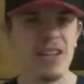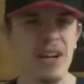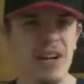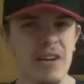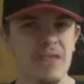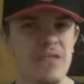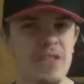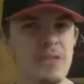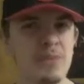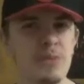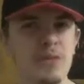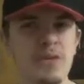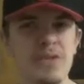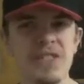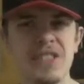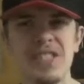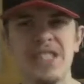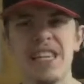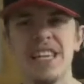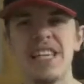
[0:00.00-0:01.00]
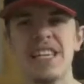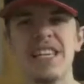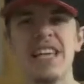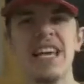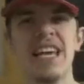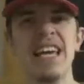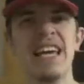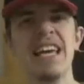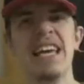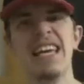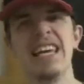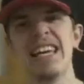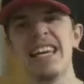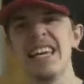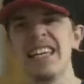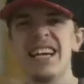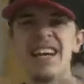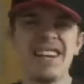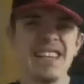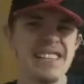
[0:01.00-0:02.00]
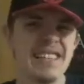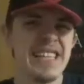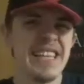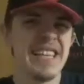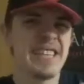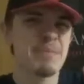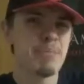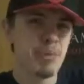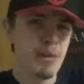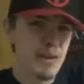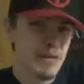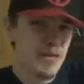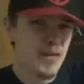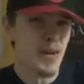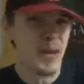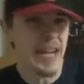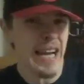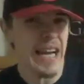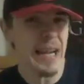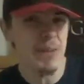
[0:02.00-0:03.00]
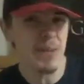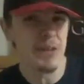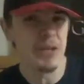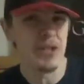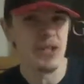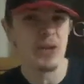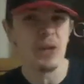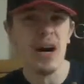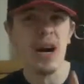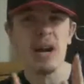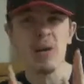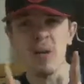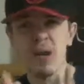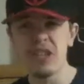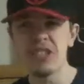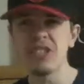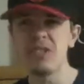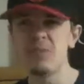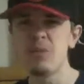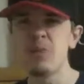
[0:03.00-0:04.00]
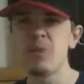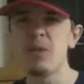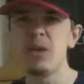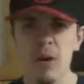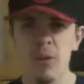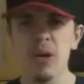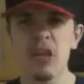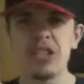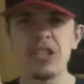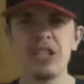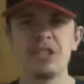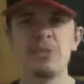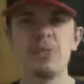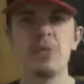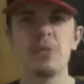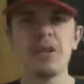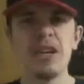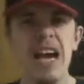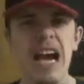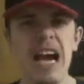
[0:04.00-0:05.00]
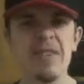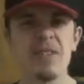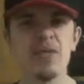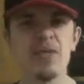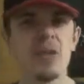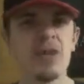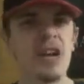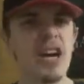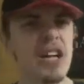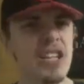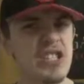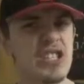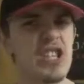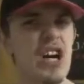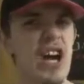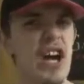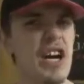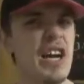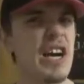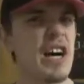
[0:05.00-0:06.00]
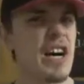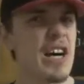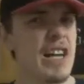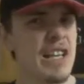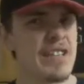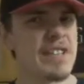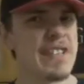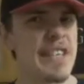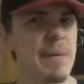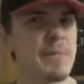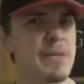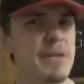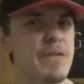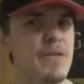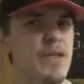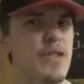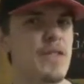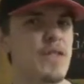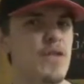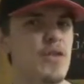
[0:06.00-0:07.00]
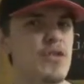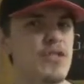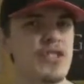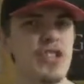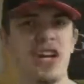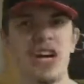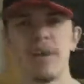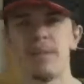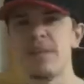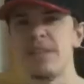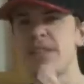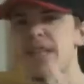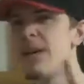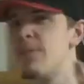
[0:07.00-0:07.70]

a lot of his movies did. And honestly, it's pretty forgettable, too. I watched this movie after I saw Inception for the first time, because